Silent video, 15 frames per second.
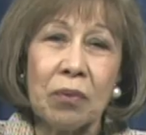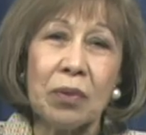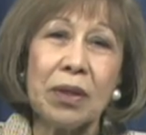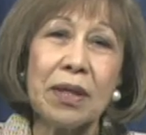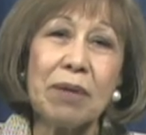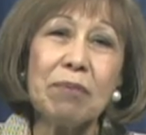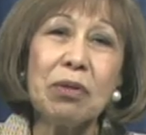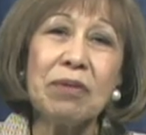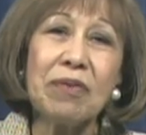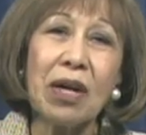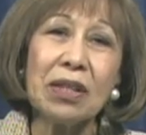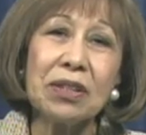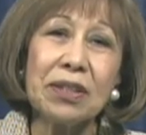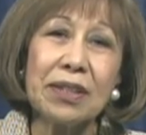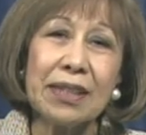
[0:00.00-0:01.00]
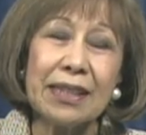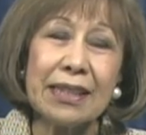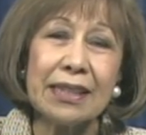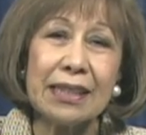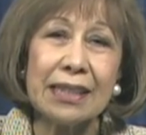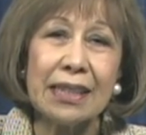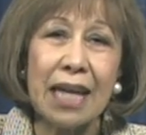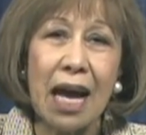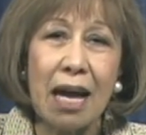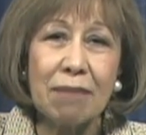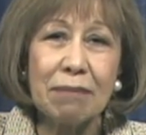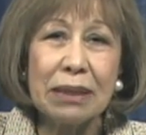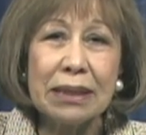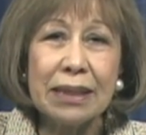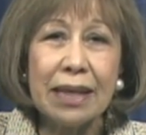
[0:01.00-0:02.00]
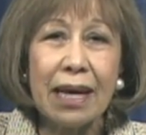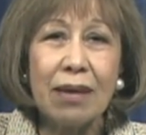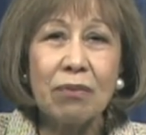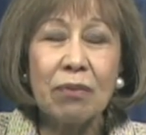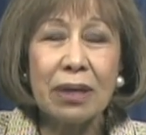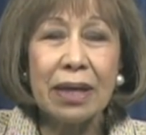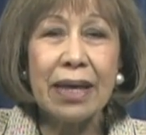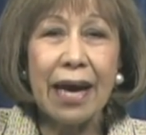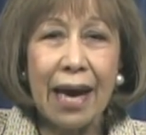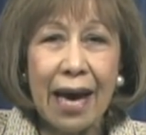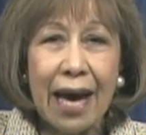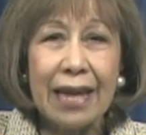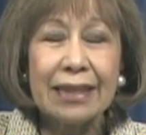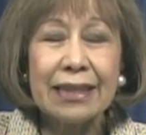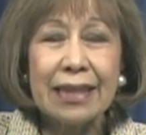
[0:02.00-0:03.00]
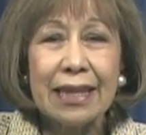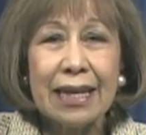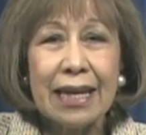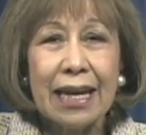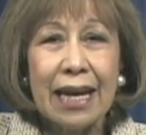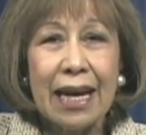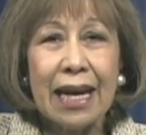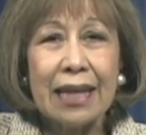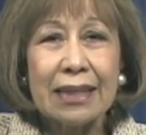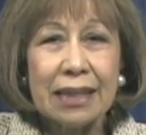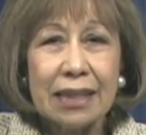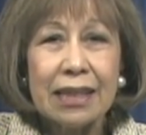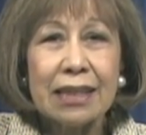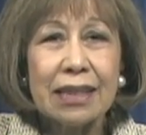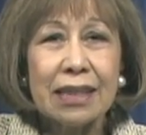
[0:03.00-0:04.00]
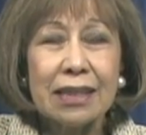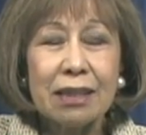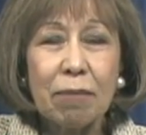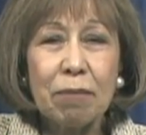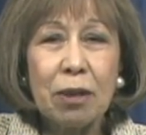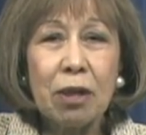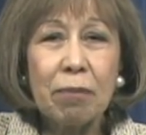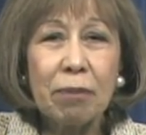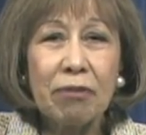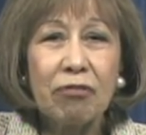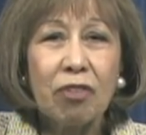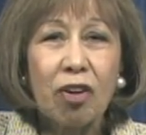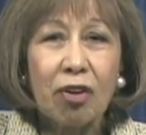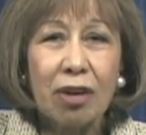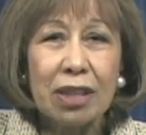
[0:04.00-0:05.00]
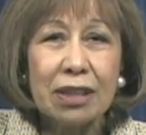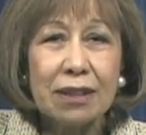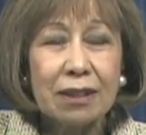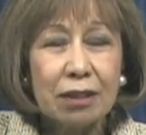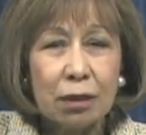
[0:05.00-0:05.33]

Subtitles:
We then move on to citizens' comments, and we had citizens appear before us